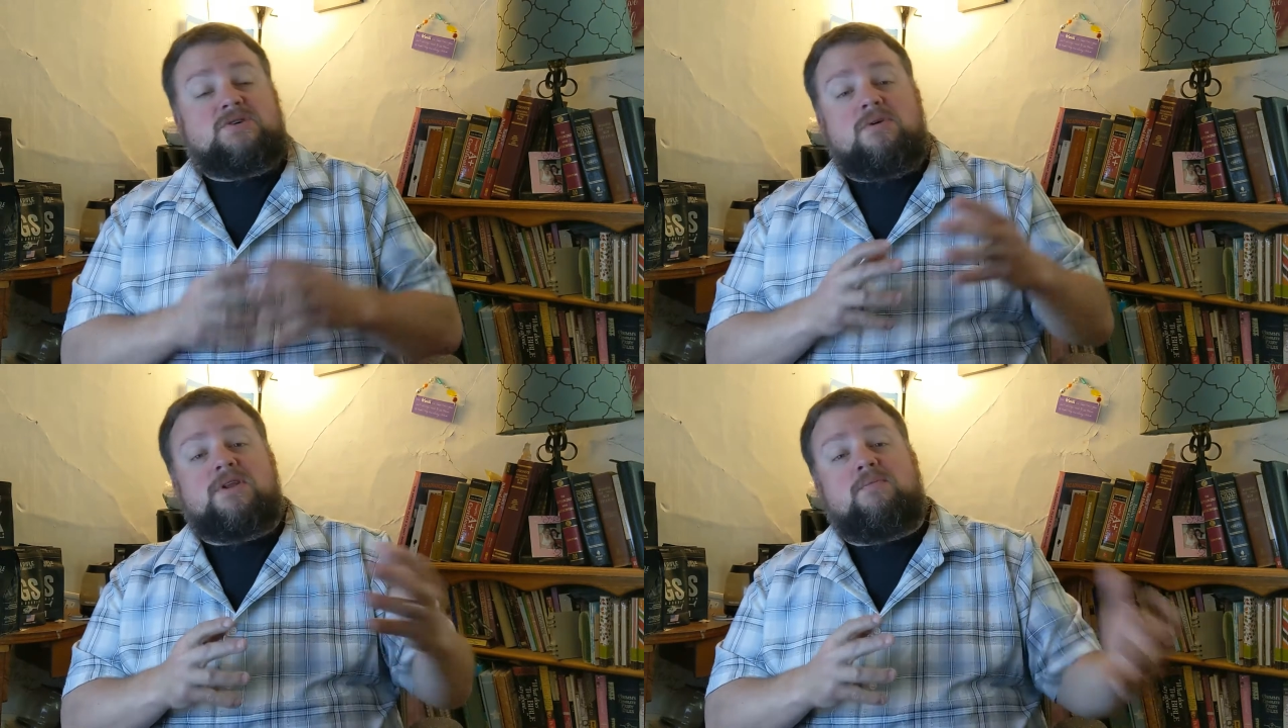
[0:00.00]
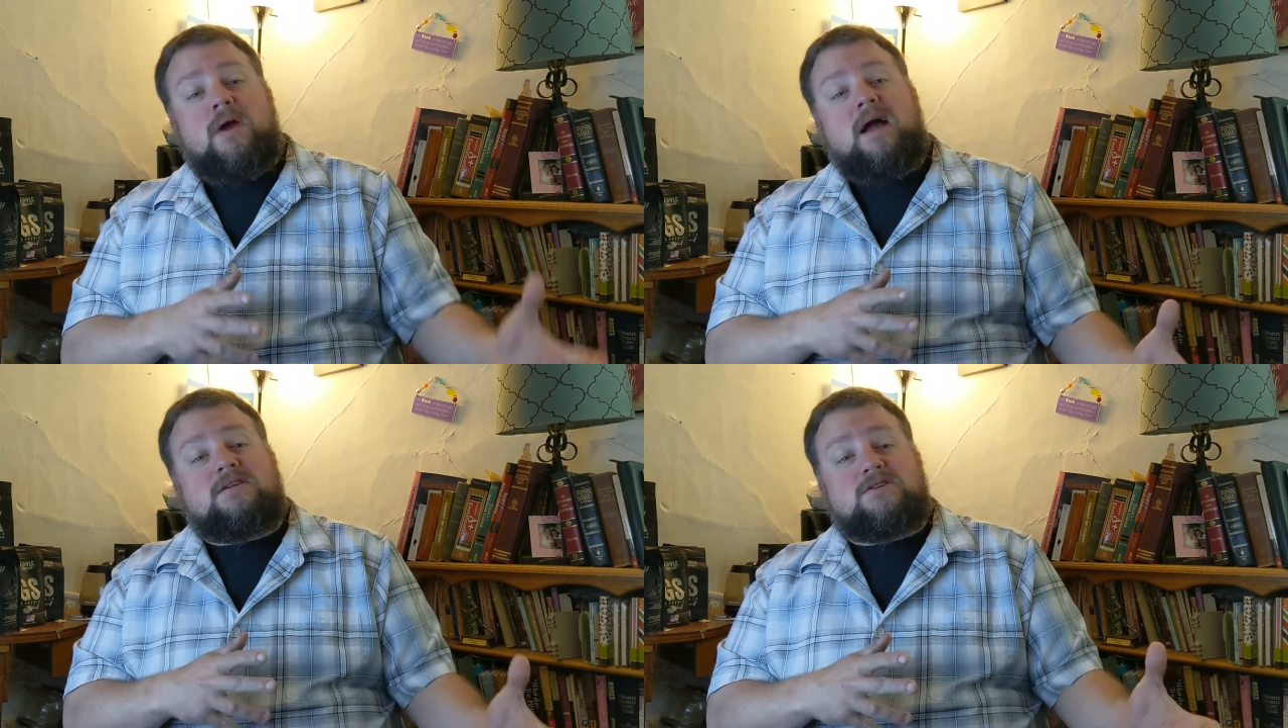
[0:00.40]
is going to
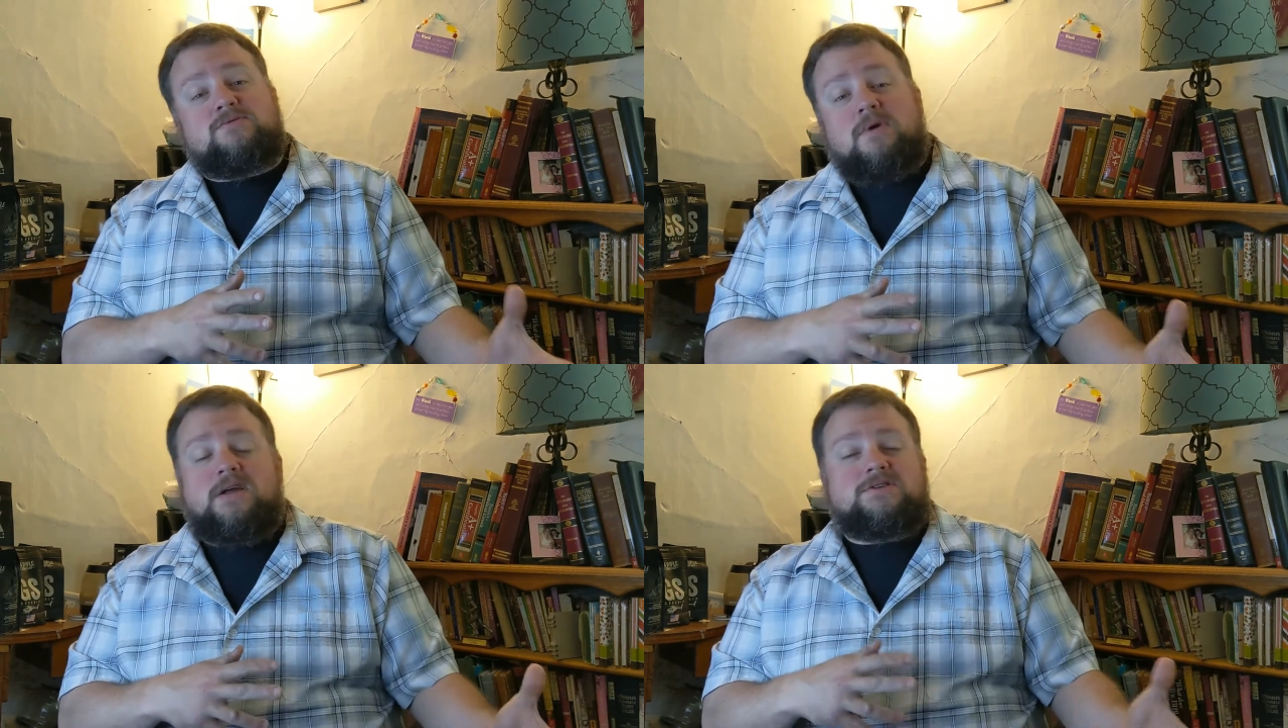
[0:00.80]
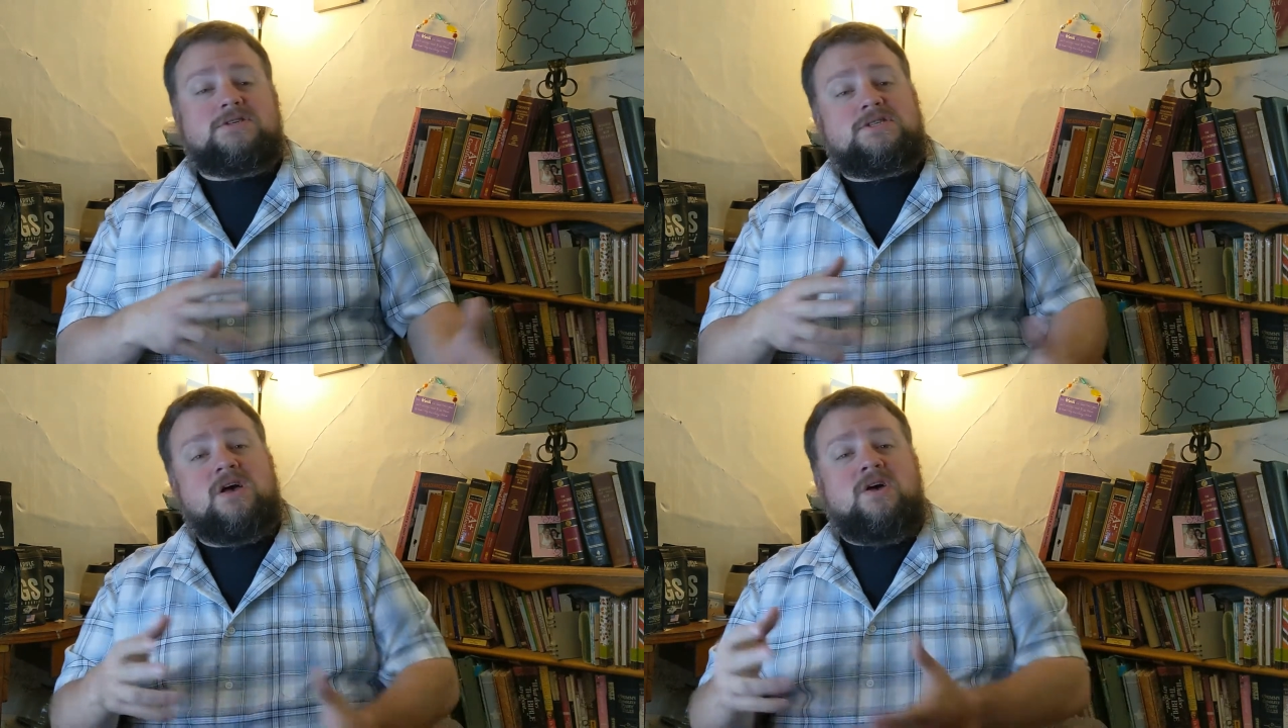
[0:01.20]
practice
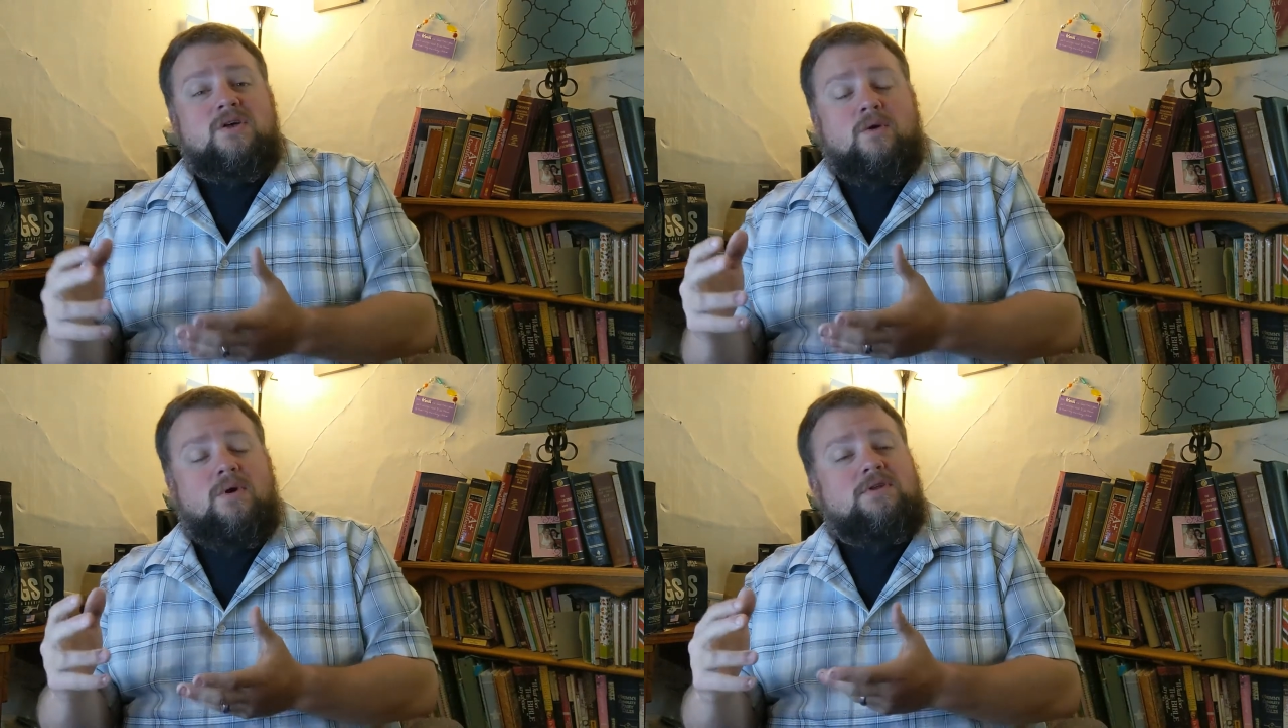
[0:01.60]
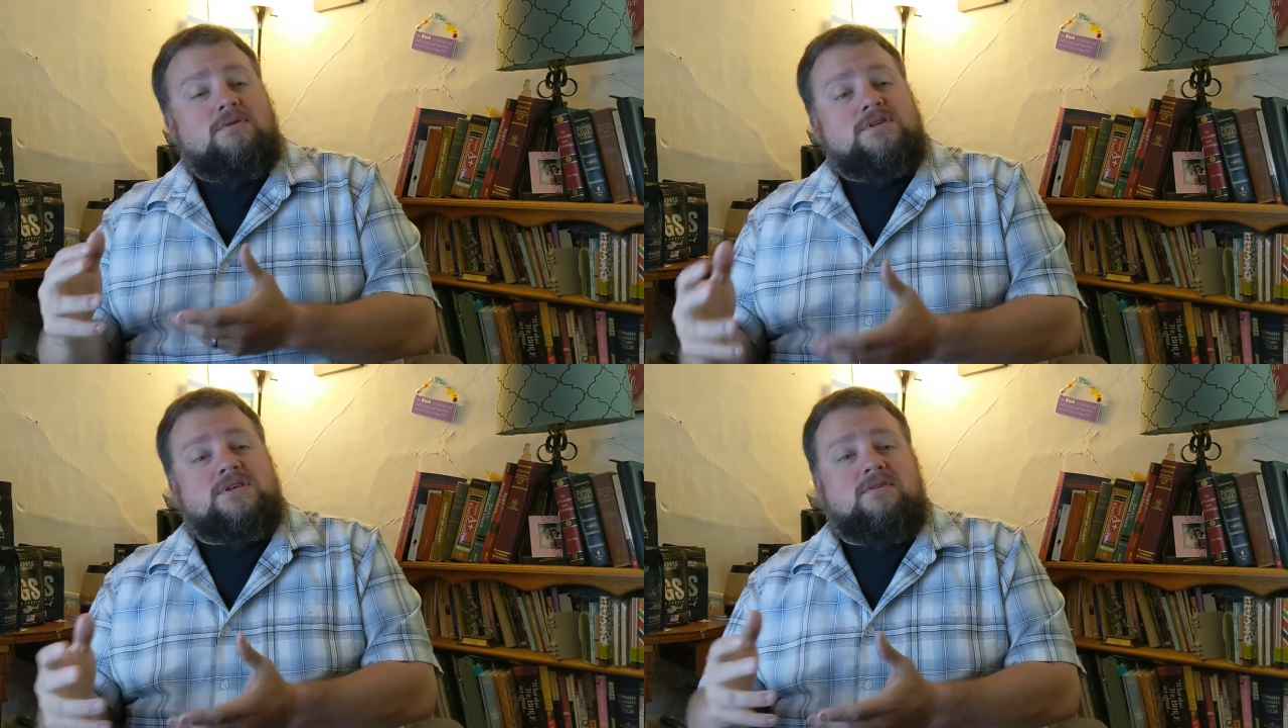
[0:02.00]
righteous. The one
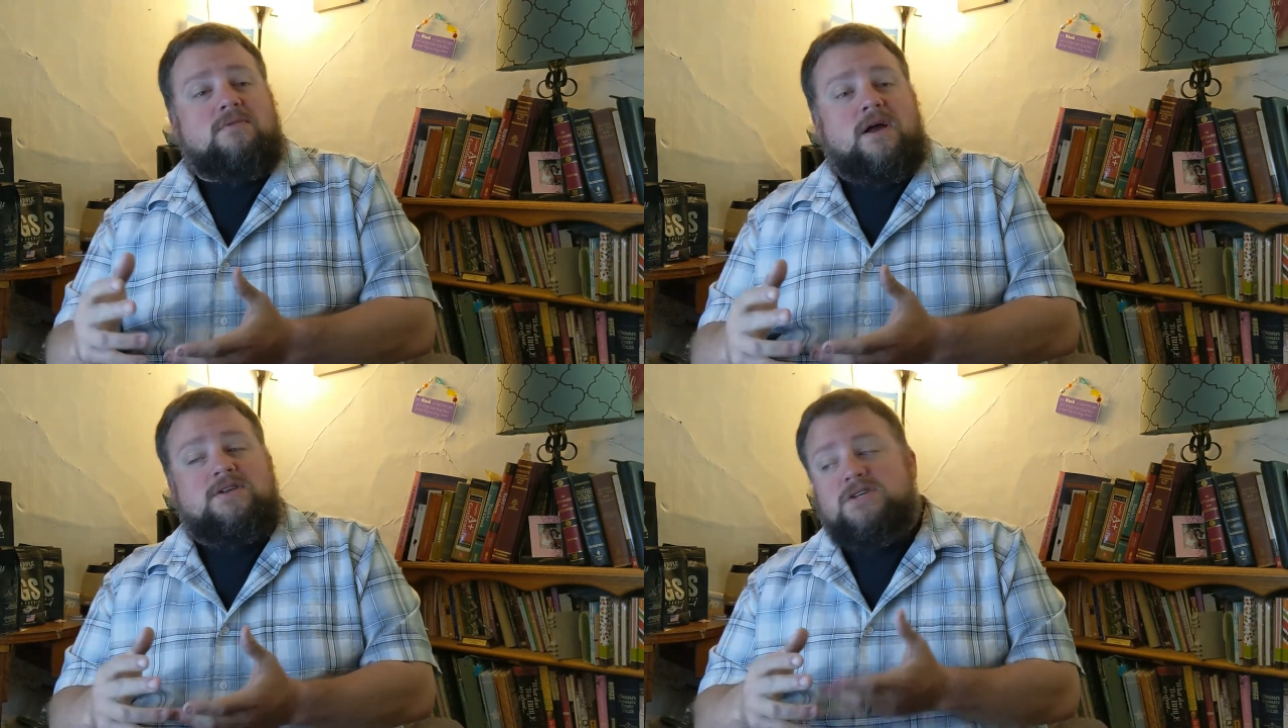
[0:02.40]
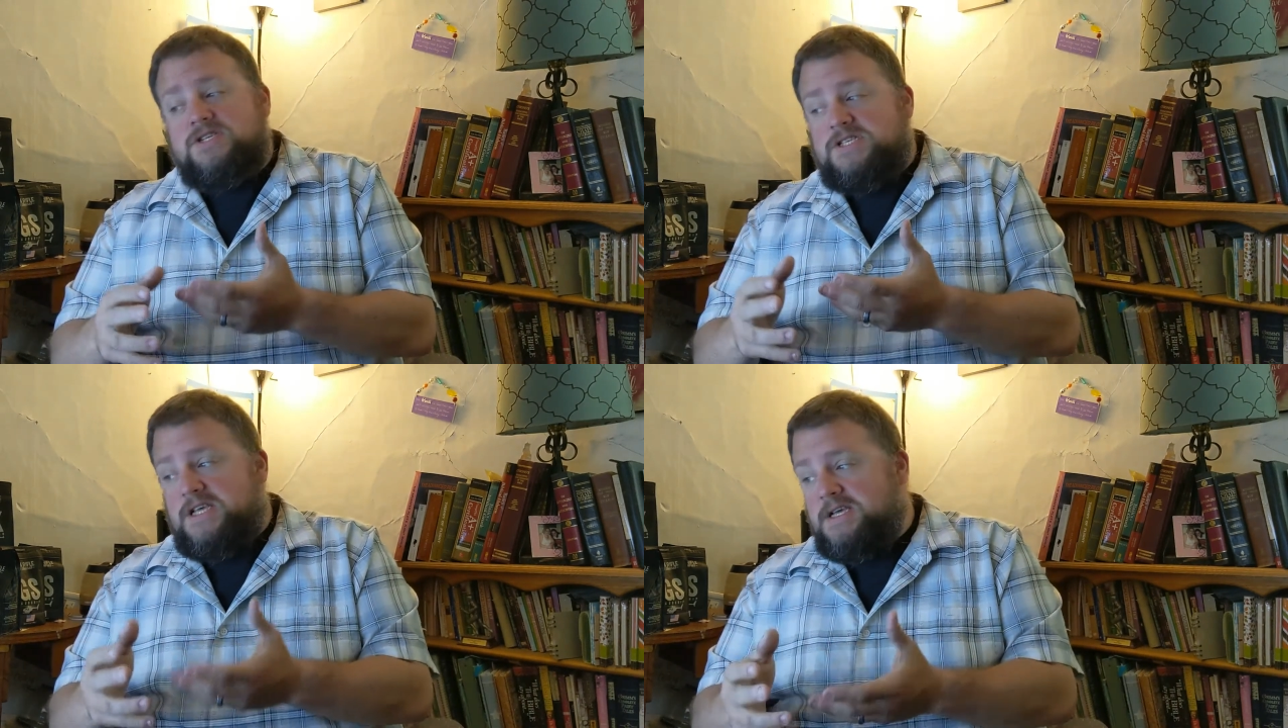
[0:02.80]
who is
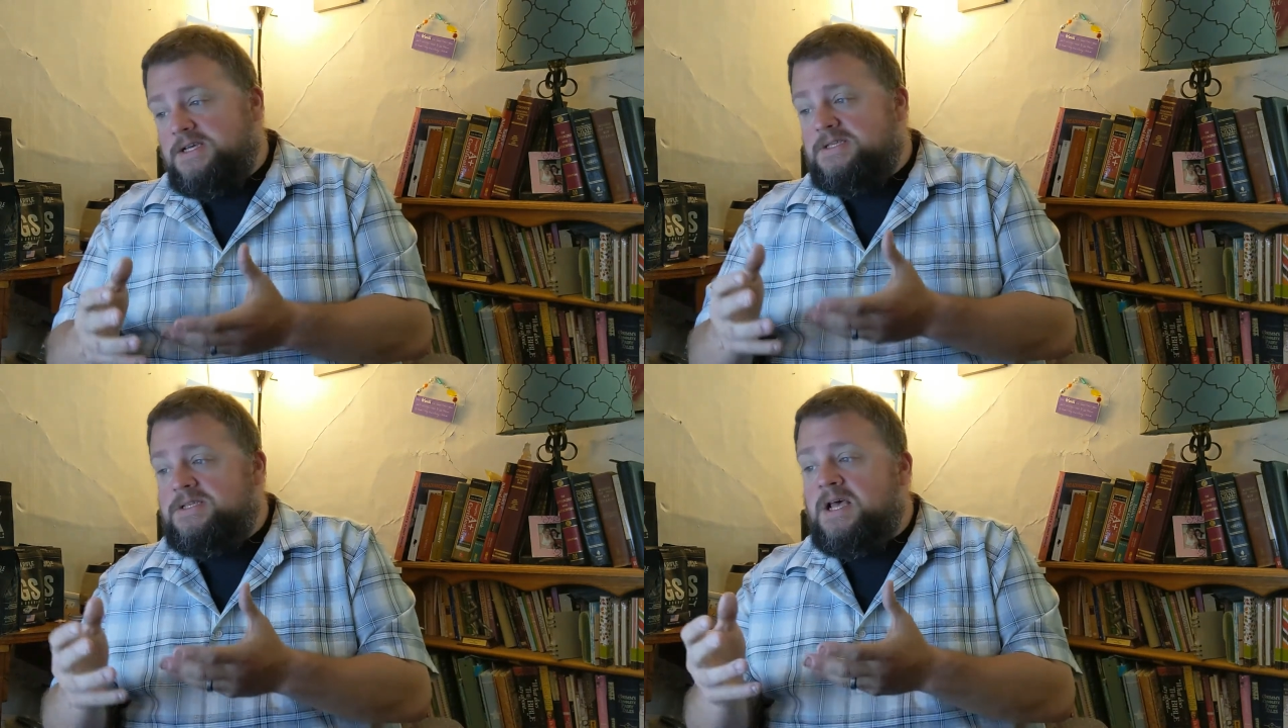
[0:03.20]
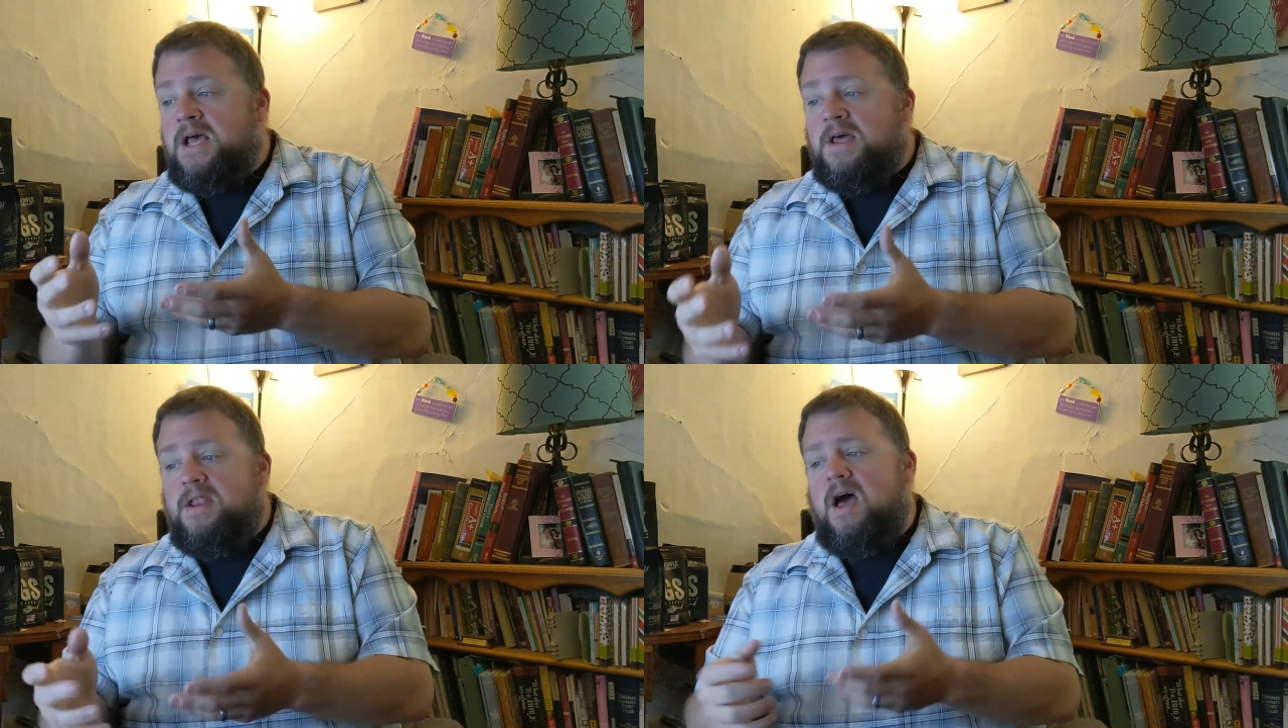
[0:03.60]
unrighteous is
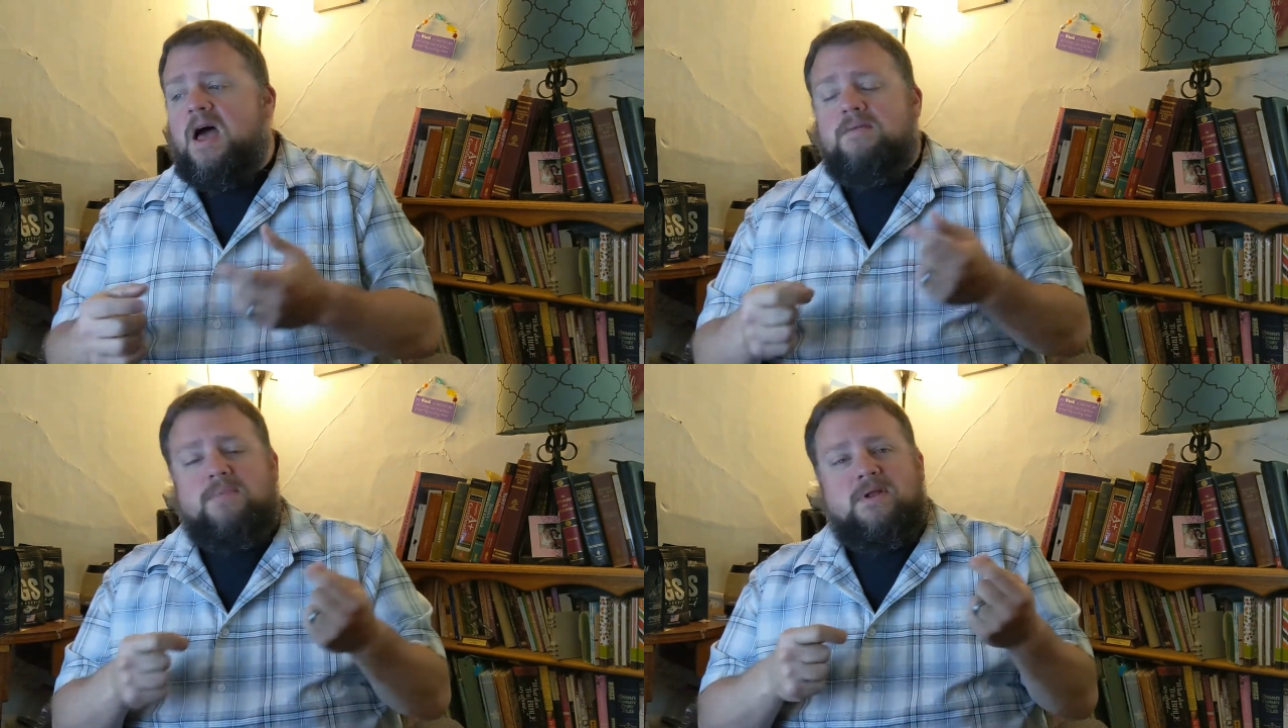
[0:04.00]
not.